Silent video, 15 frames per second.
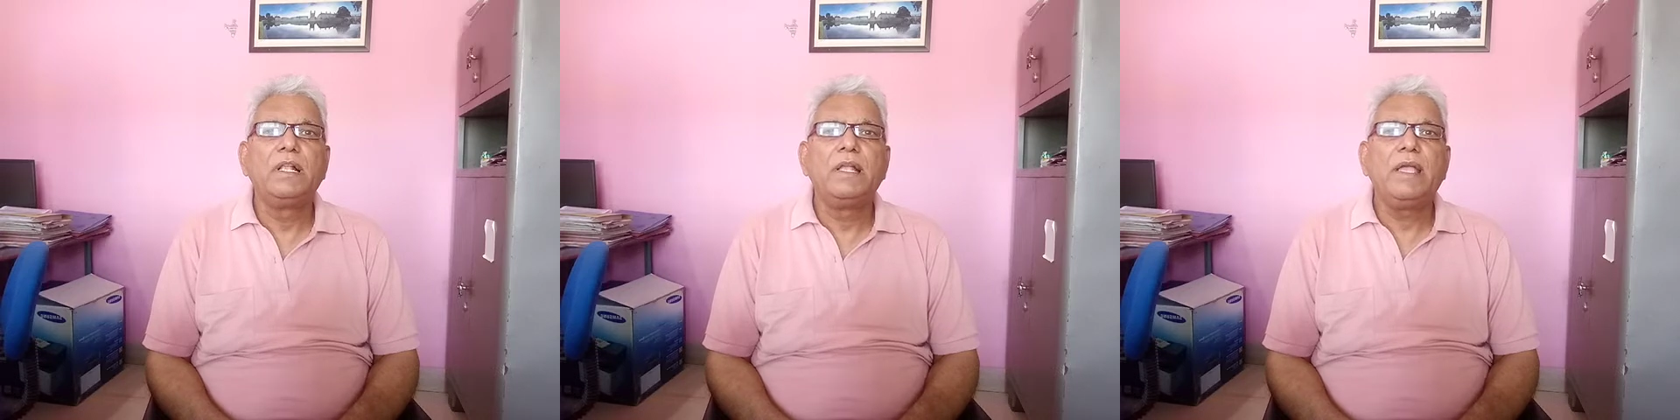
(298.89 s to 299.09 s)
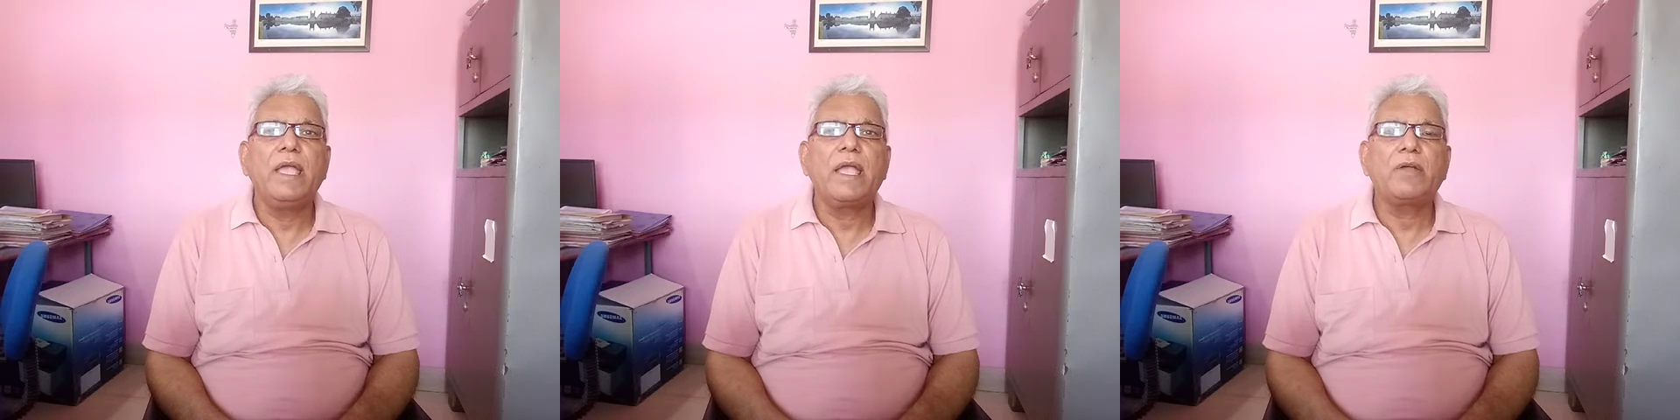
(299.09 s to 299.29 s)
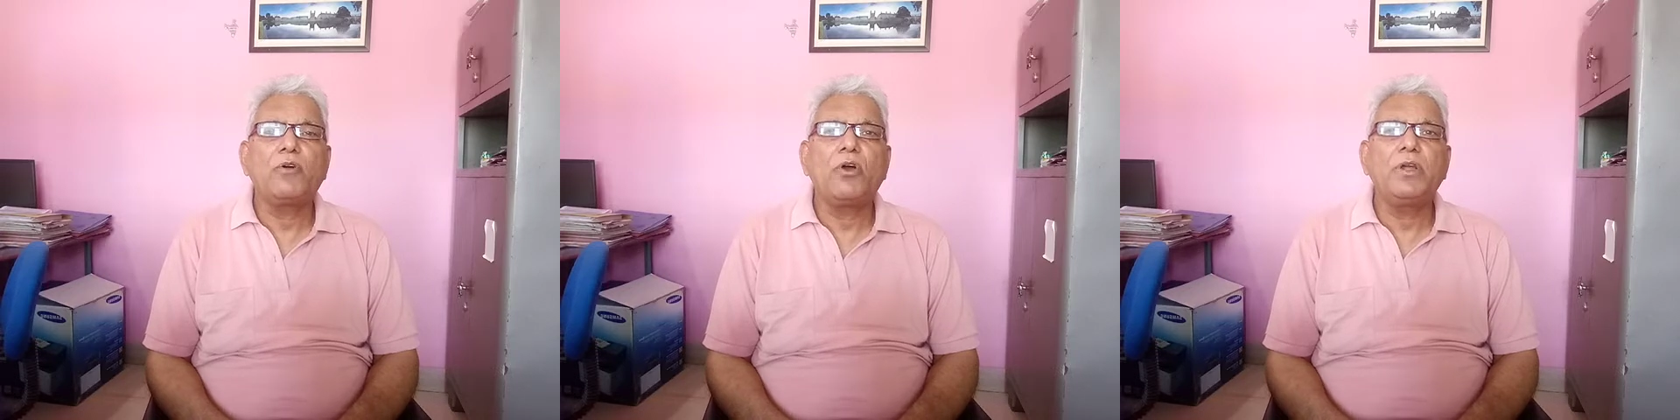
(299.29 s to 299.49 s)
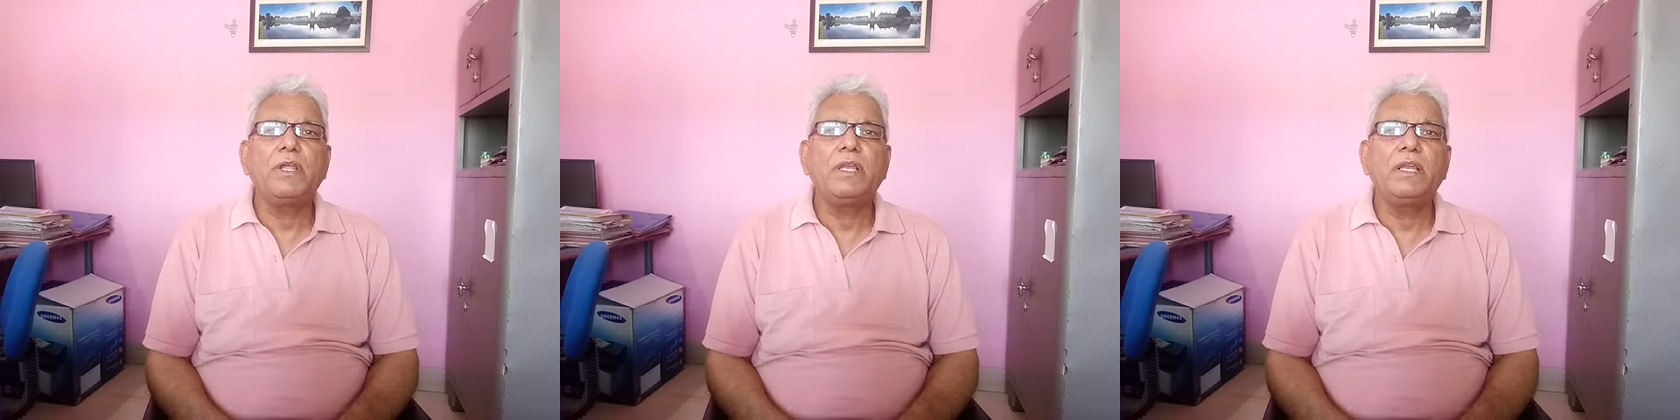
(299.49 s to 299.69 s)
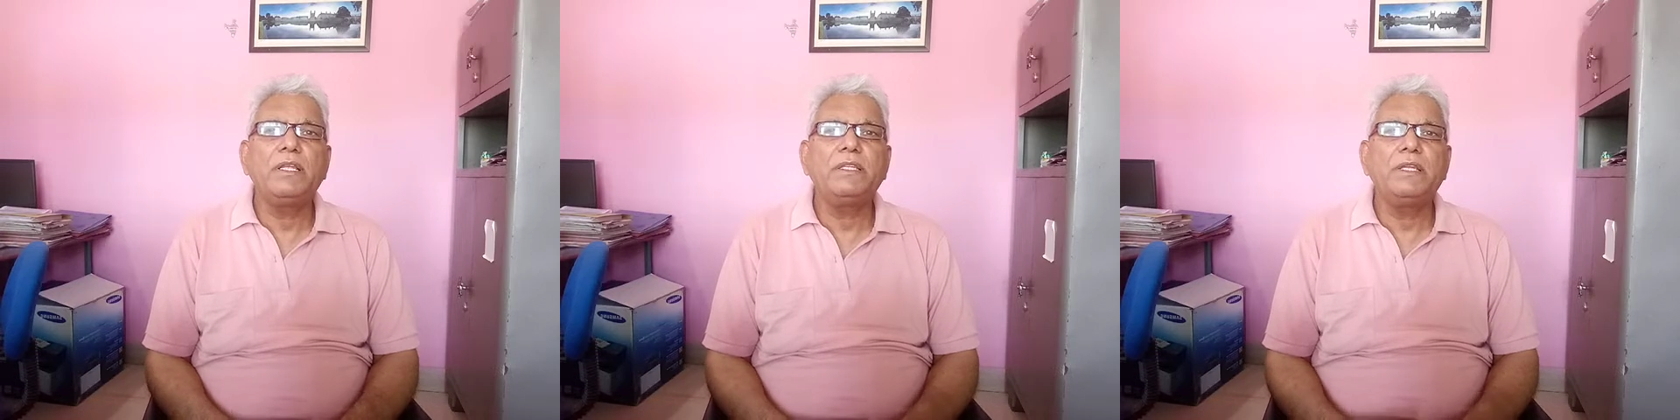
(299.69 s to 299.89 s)

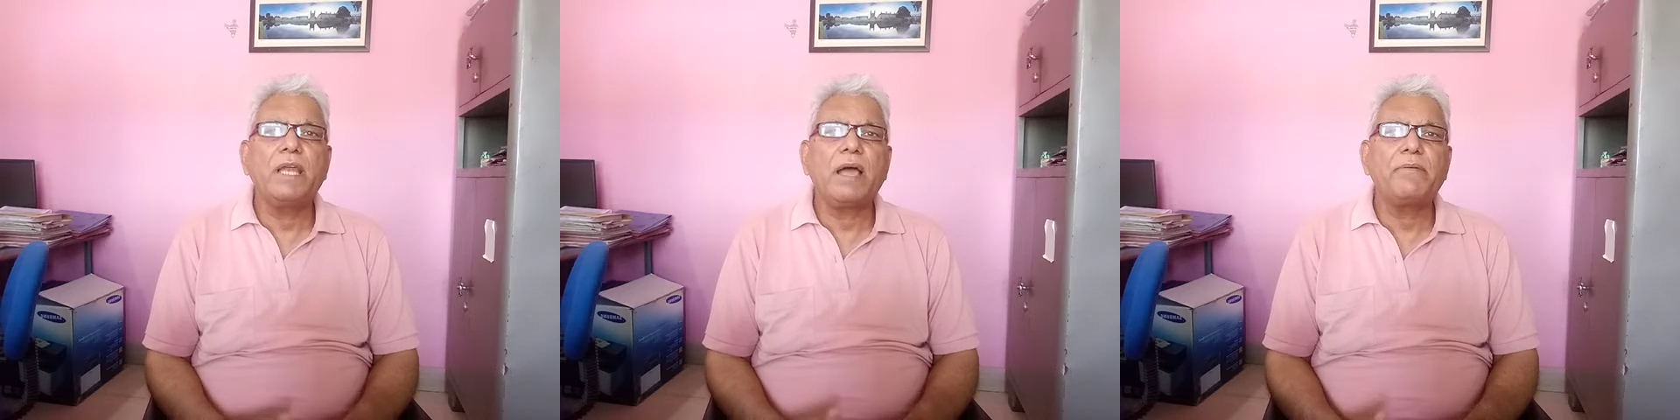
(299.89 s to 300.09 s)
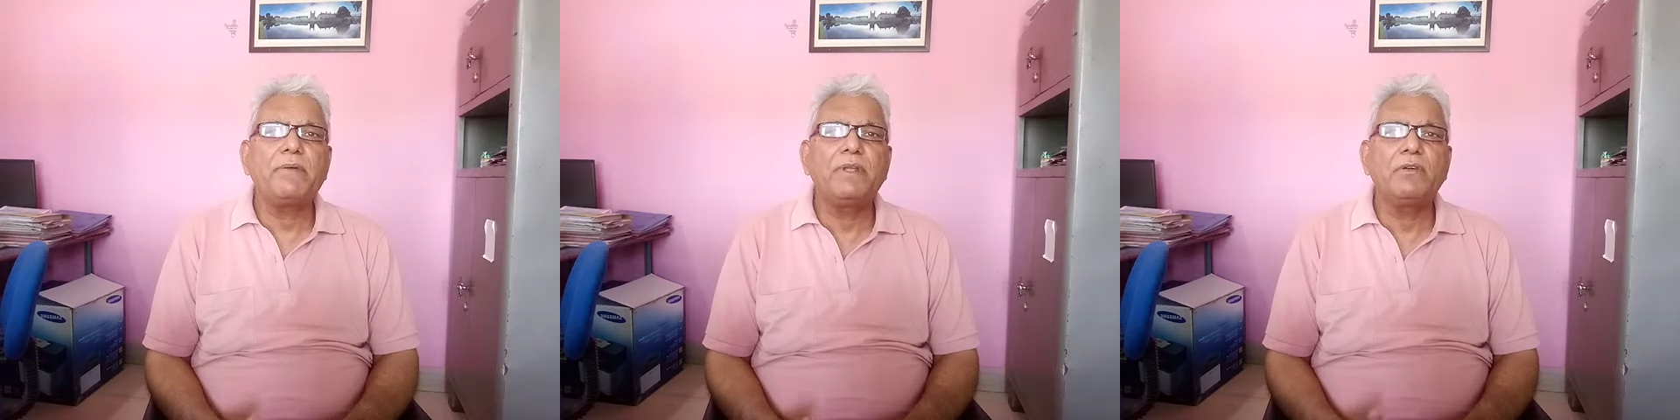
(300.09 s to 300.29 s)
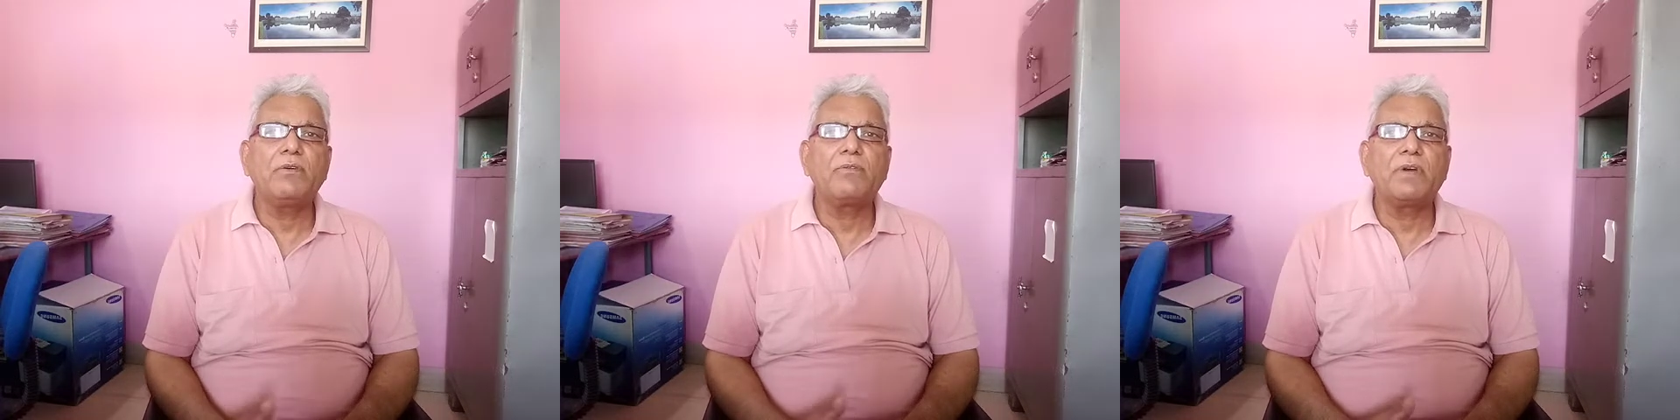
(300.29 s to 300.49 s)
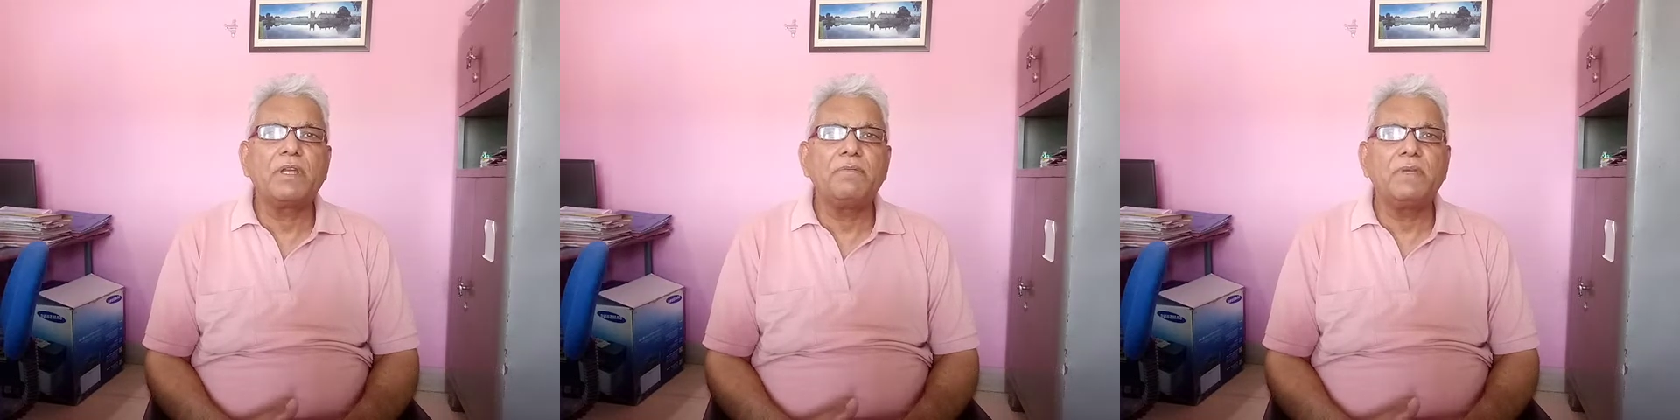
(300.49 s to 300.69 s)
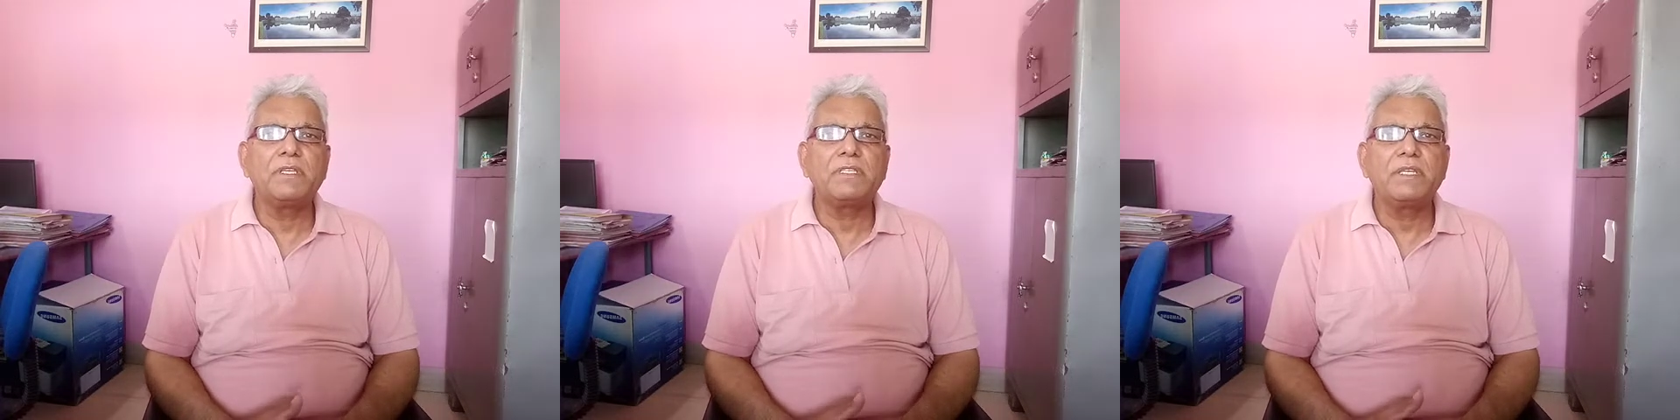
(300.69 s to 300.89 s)
Accordingly, the drafting of
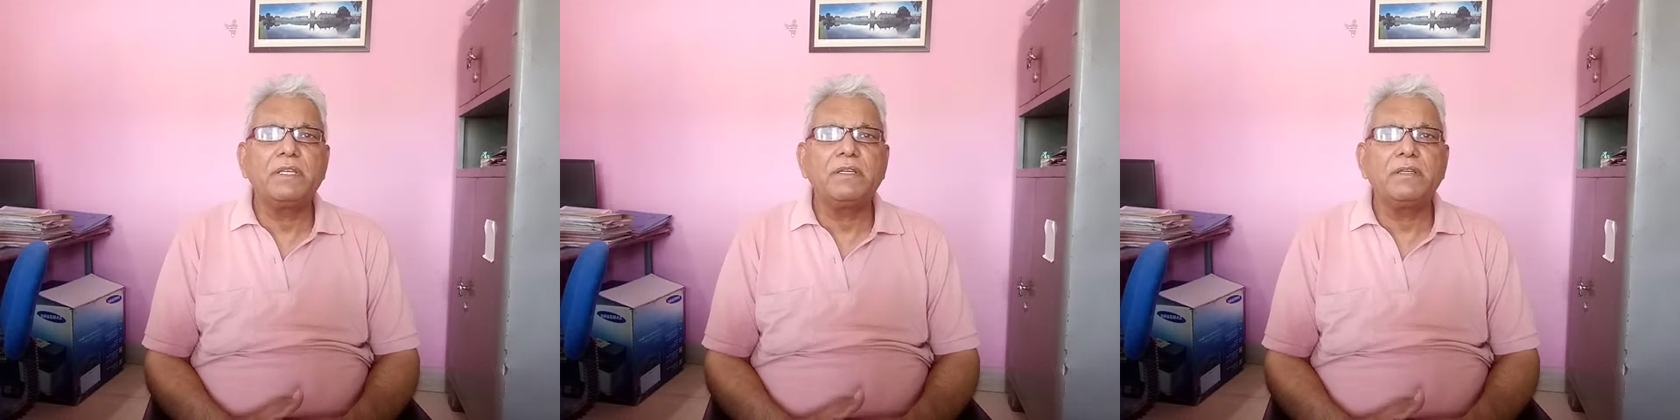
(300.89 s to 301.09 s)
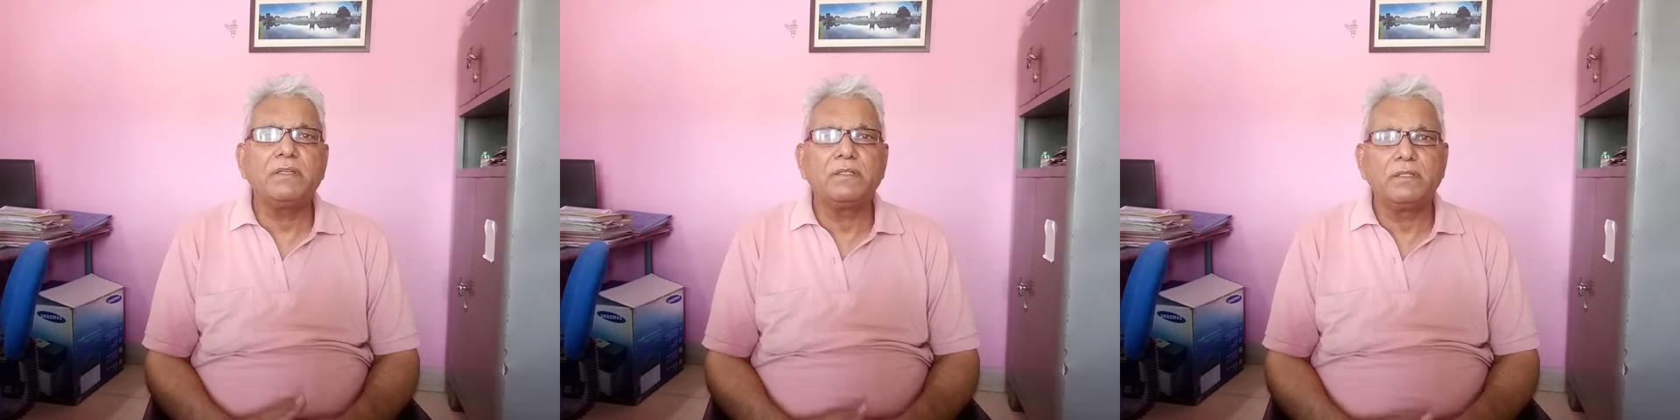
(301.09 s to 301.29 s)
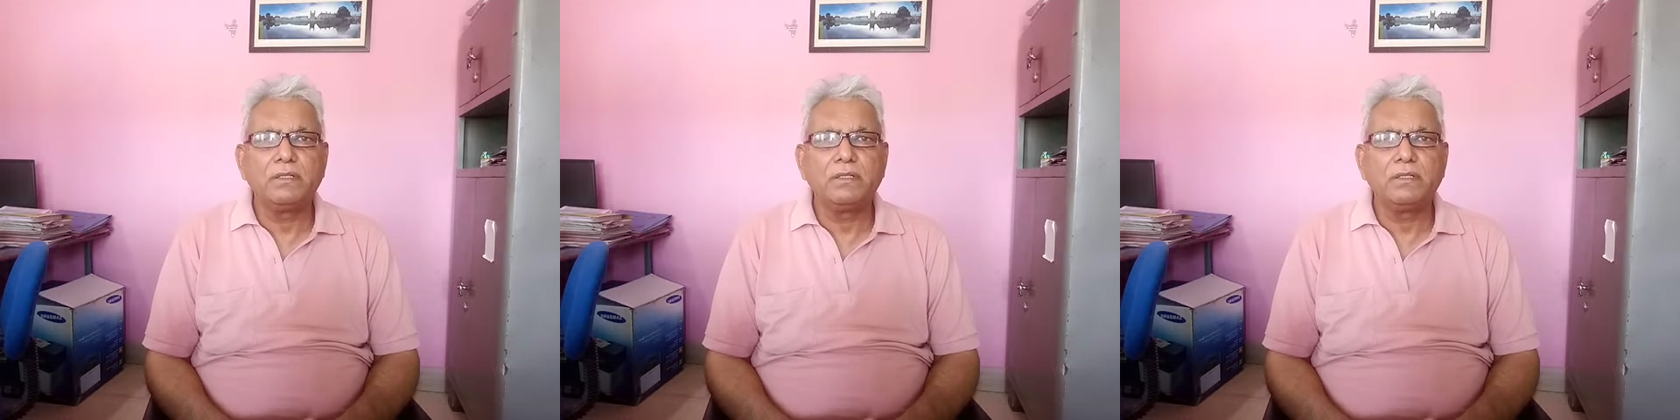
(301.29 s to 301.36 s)
conveyancing,